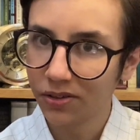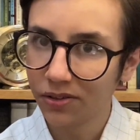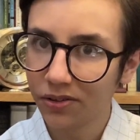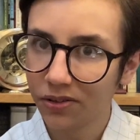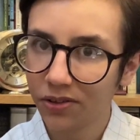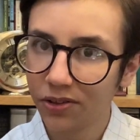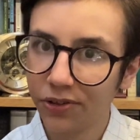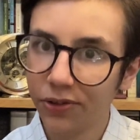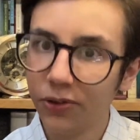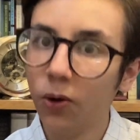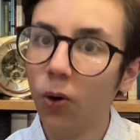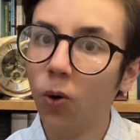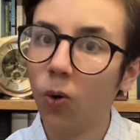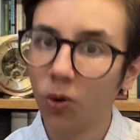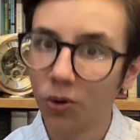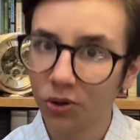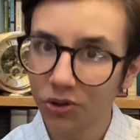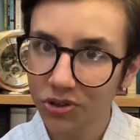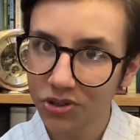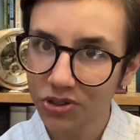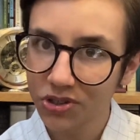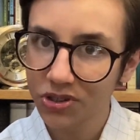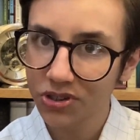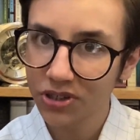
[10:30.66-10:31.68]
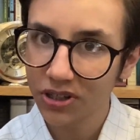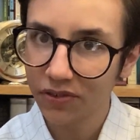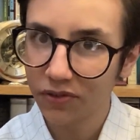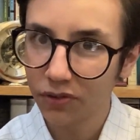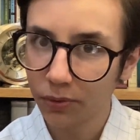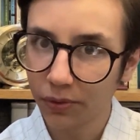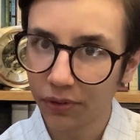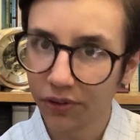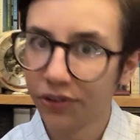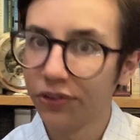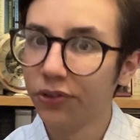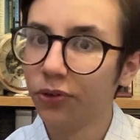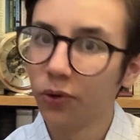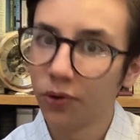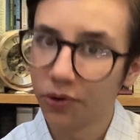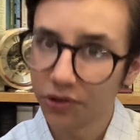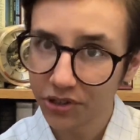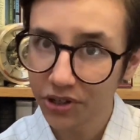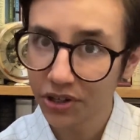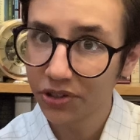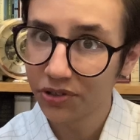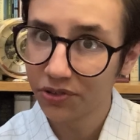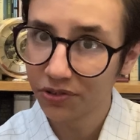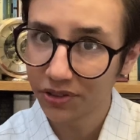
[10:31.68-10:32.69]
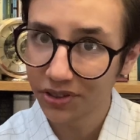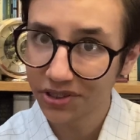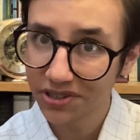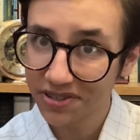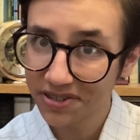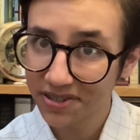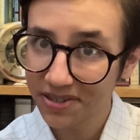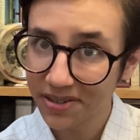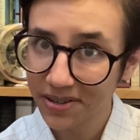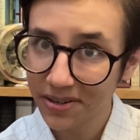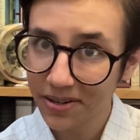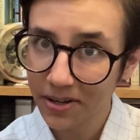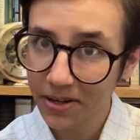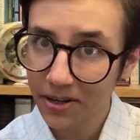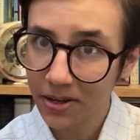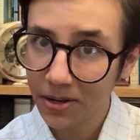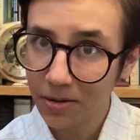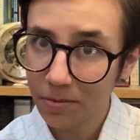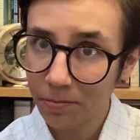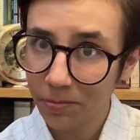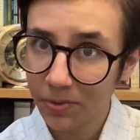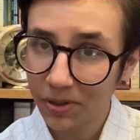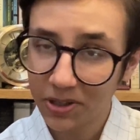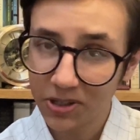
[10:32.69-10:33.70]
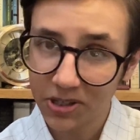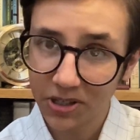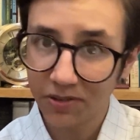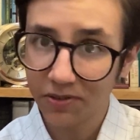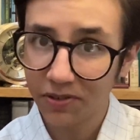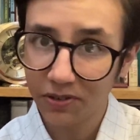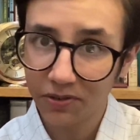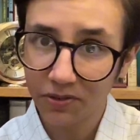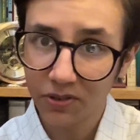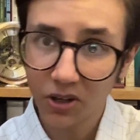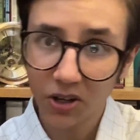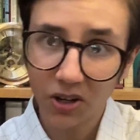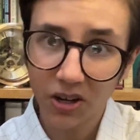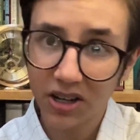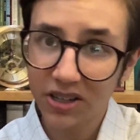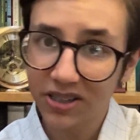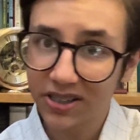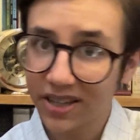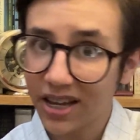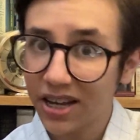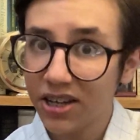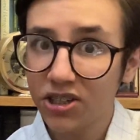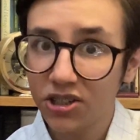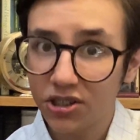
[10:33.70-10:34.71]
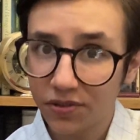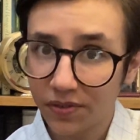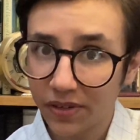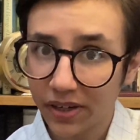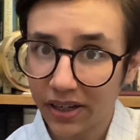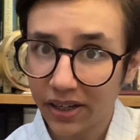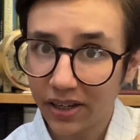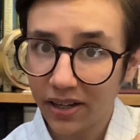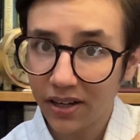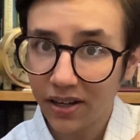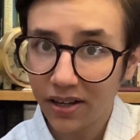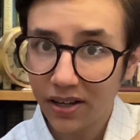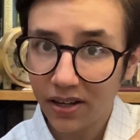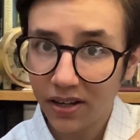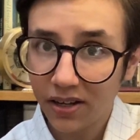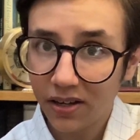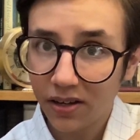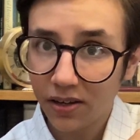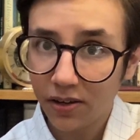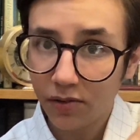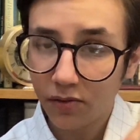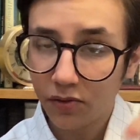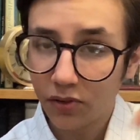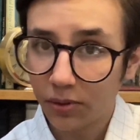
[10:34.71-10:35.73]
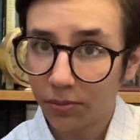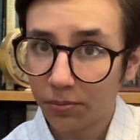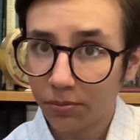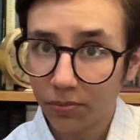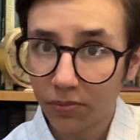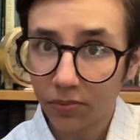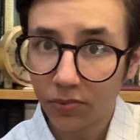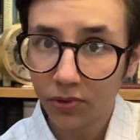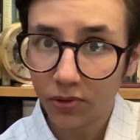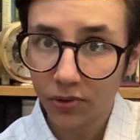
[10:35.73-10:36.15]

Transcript: noughts, if you will, the nought hundreds. Because if you've got a century from,